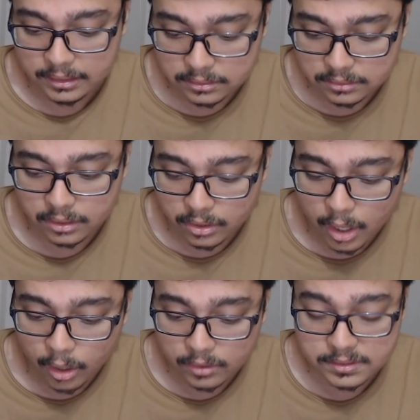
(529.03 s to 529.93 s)
the
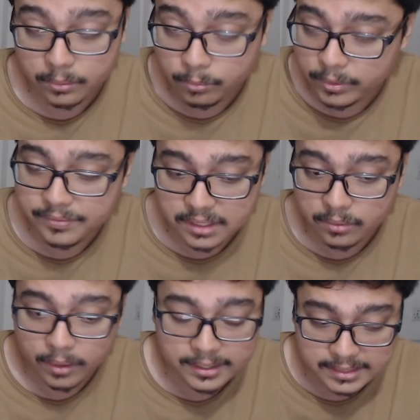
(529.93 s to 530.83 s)
notes, the riffs and
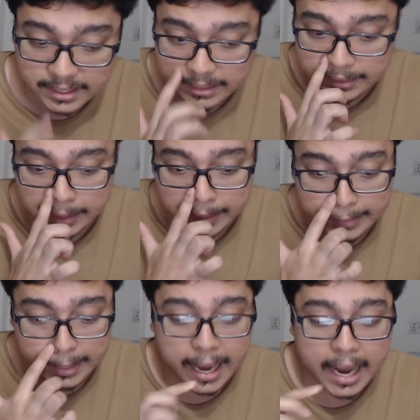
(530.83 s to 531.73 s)
runs that he
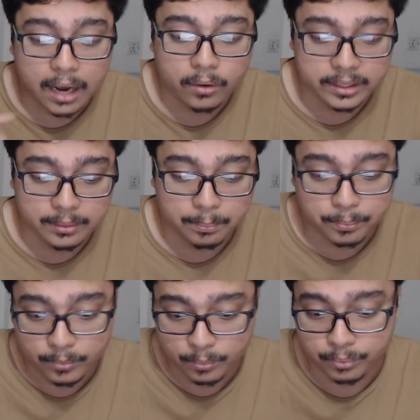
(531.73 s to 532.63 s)
did, how he
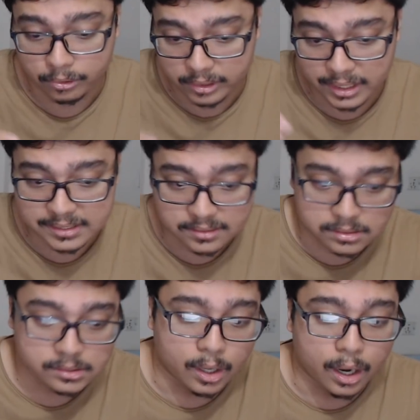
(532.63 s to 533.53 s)
progressed the
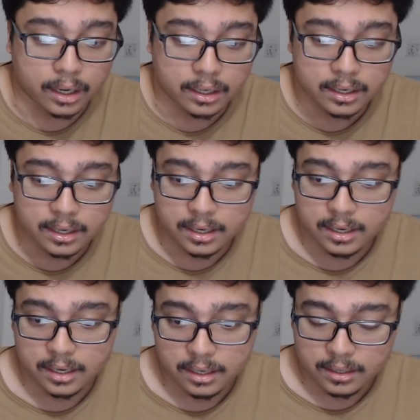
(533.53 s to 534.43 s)
song.
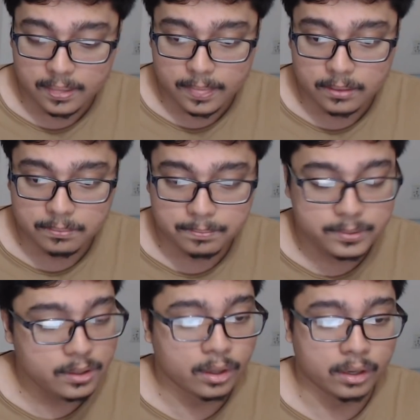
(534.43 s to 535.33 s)

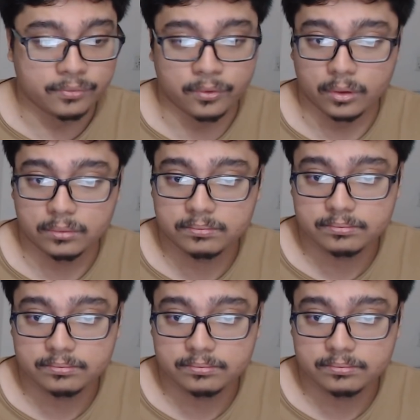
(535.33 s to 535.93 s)
Beautiful.